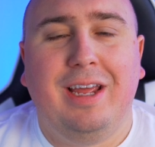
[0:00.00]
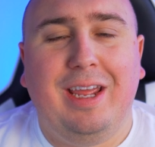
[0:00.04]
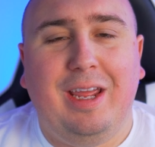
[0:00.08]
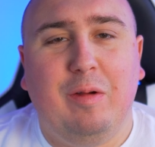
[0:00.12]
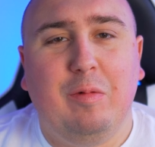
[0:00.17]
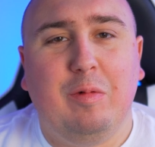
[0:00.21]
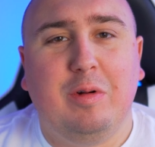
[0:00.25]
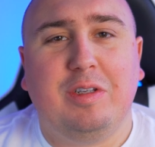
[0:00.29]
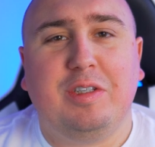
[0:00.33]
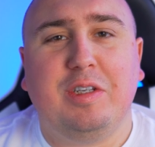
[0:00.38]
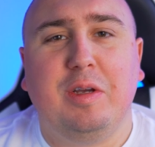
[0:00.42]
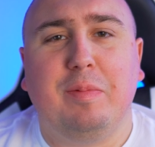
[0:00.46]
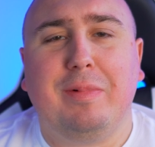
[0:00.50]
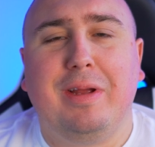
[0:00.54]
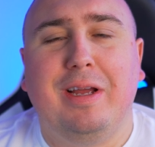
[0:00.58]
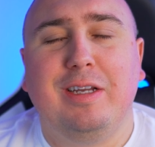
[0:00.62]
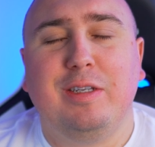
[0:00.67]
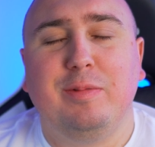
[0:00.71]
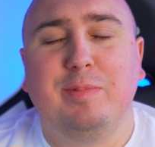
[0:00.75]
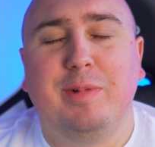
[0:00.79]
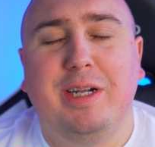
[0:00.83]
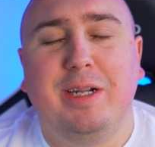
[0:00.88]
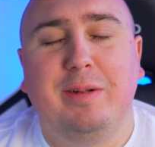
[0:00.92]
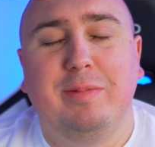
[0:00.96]
Hey, what is up
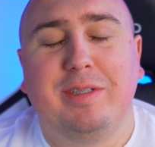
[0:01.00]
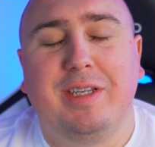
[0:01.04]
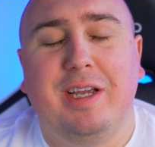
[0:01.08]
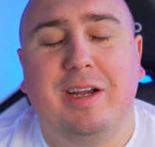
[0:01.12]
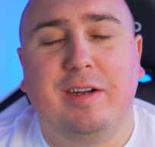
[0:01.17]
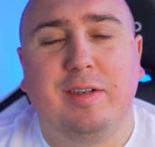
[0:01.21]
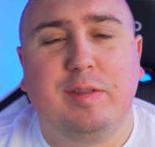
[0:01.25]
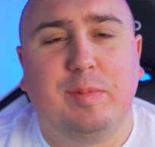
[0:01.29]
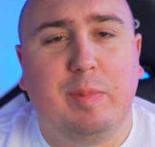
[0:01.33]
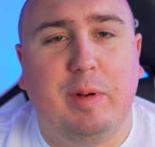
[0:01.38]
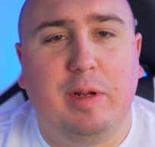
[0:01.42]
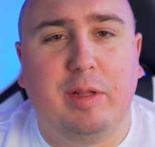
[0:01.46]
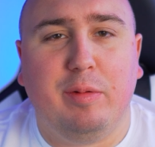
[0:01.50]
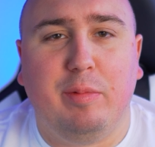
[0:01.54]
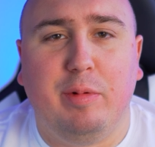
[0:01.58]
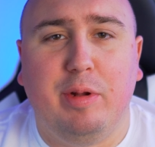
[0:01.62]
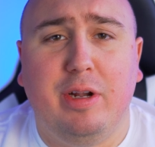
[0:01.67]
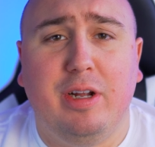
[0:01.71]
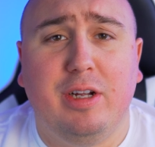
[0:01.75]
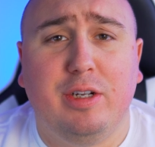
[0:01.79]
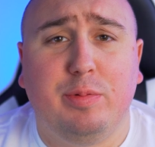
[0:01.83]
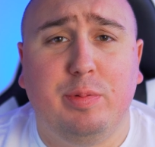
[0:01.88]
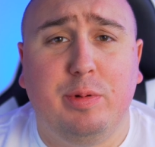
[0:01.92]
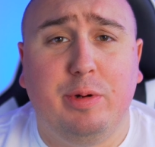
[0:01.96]
guys? My name is Harrison Baron, the
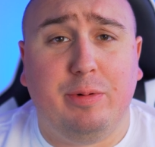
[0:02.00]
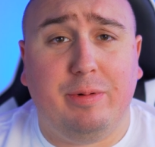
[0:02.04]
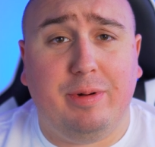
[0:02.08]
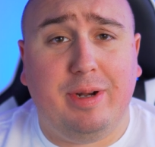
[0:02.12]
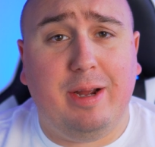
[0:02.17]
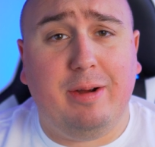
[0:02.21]
One Entrepreneur.